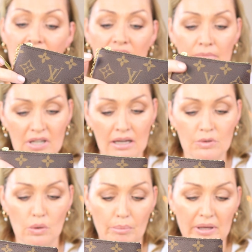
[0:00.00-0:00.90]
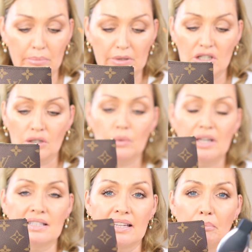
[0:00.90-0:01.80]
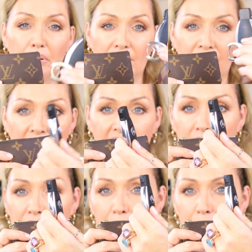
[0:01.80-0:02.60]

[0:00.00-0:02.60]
Sometimes what people do is they put this